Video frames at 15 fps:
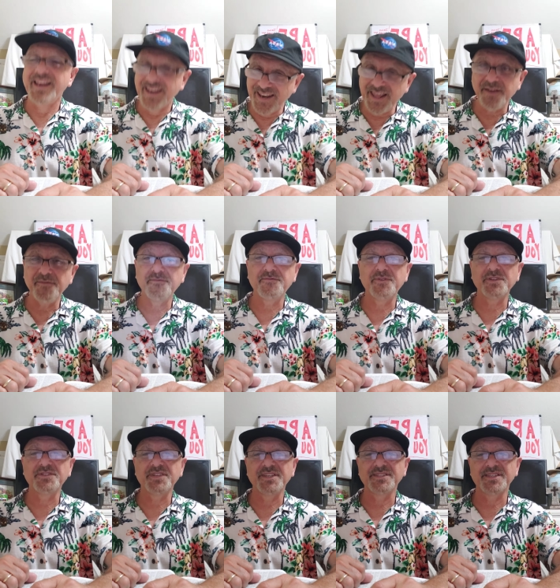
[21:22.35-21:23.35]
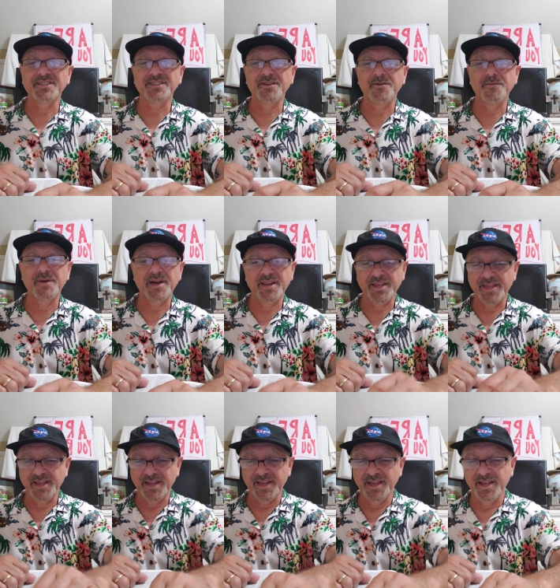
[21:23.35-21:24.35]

Live for Jesus, everybody.